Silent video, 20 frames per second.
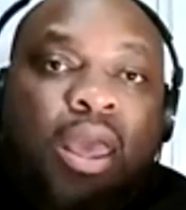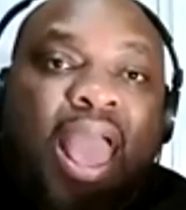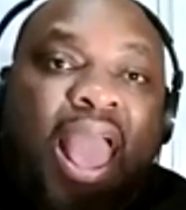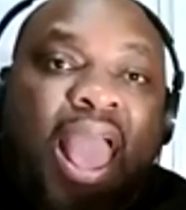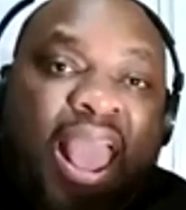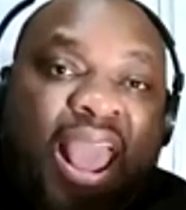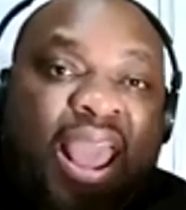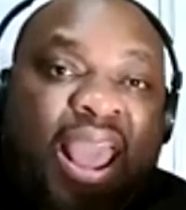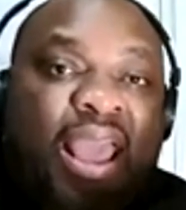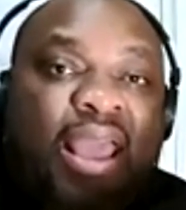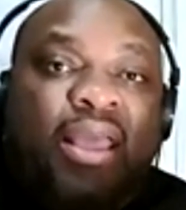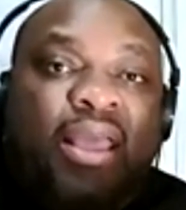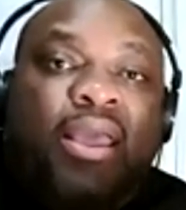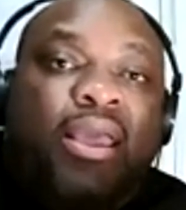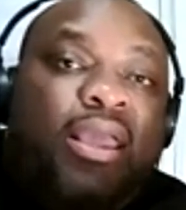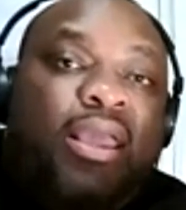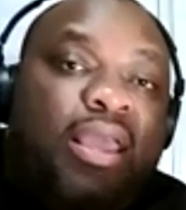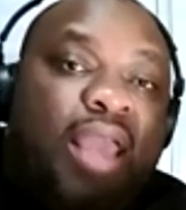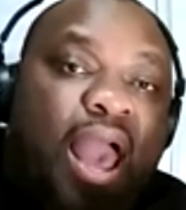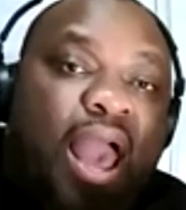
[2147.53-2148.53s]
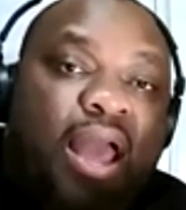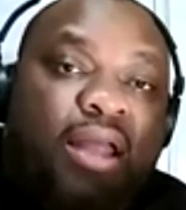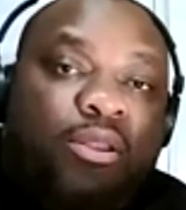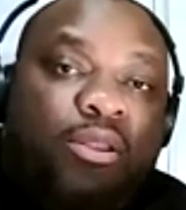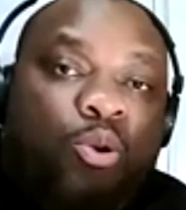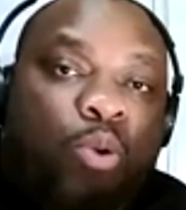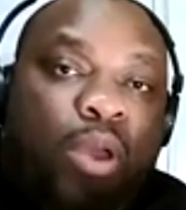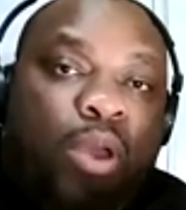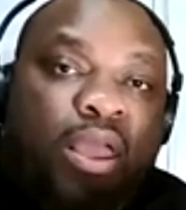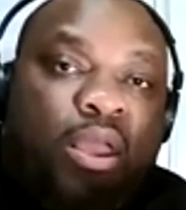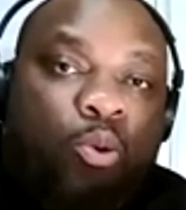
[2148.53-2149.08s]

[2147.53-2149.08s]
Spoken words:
And he got Dwayne